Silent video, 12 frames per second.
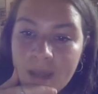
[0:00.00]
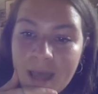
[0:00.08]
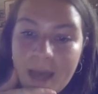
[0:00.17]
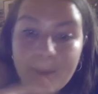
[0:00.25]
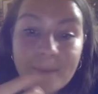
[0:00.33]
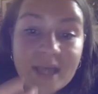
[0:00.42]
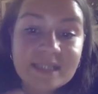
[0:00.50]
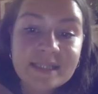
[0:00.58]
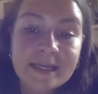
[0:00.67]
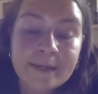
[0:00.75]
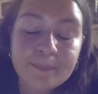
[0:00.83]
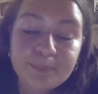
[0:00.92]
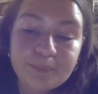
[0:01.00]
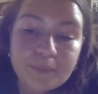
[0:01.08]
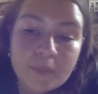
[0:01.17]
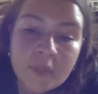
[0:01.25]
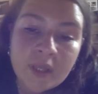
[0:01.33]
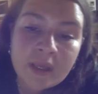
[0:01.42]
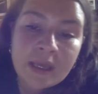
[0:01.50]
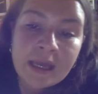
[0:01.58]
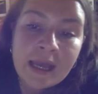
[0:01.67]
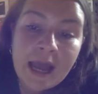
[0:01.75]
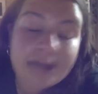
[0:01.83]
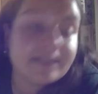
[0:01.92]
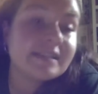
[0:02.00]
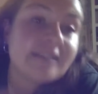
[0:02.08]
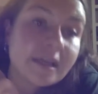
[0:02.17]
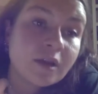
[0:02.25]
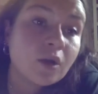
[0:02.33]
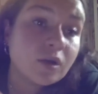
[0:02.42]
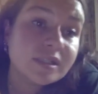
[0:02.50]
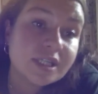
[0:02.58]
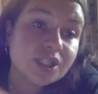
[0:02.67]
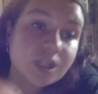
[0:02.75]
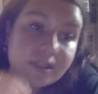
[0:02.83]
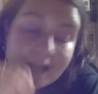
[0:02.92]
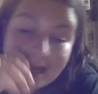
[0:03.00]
and messy. And the second condition that